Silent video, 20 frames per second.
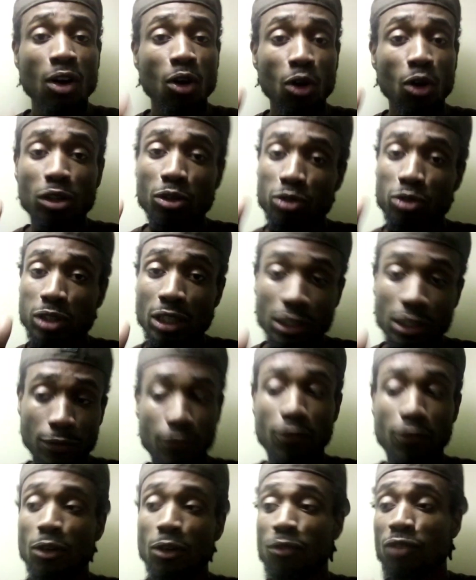All those looking
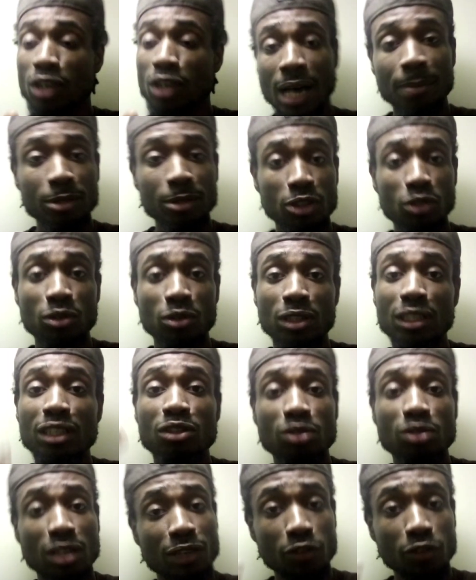for a real opportunity,
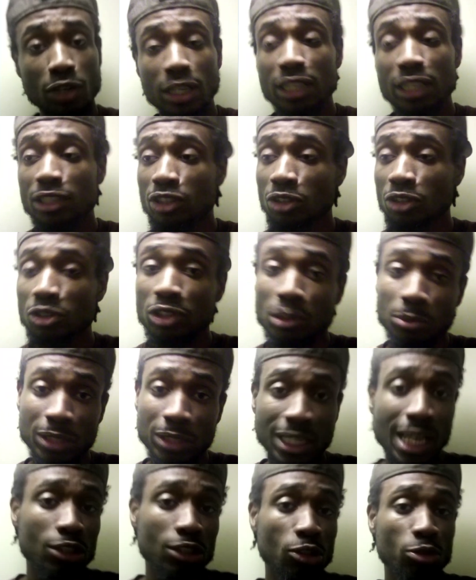you looking for an internship, we
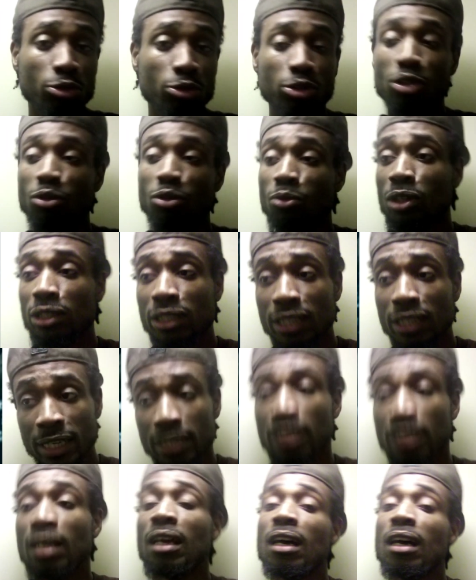got those two on
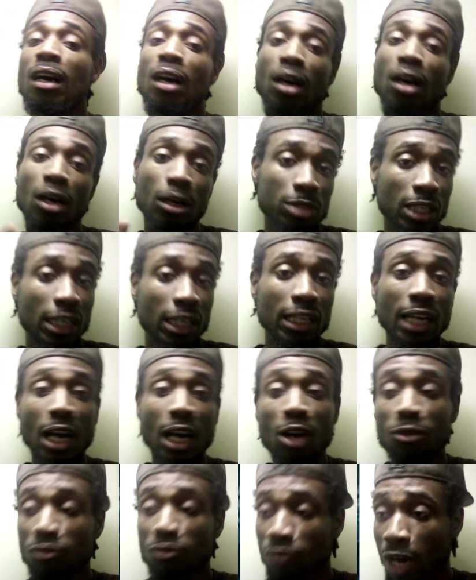deck. Check it
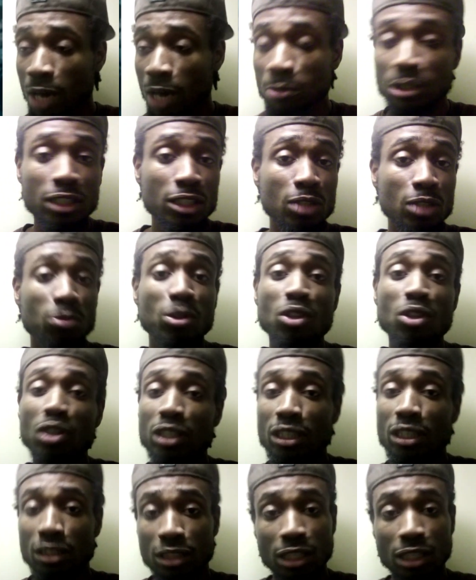out, rock with us, because we're going to
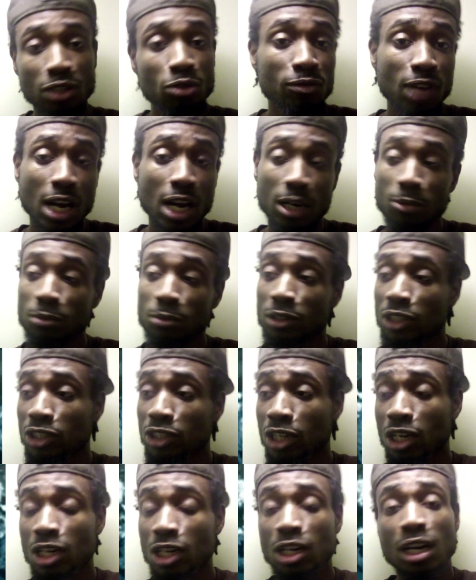continue to rock it with
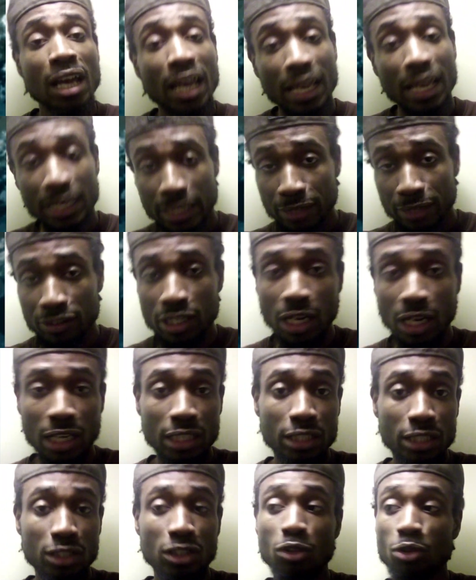y'all and give y'all
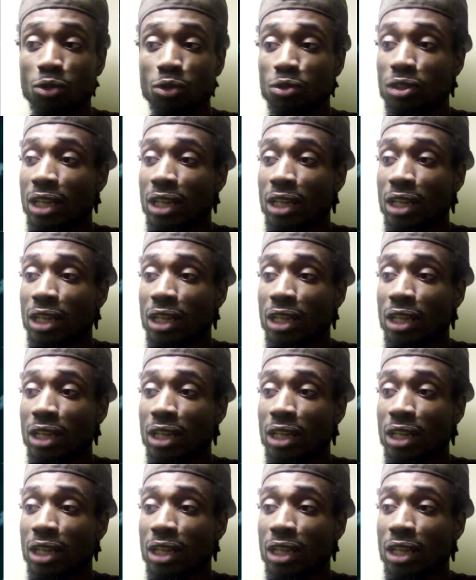this news.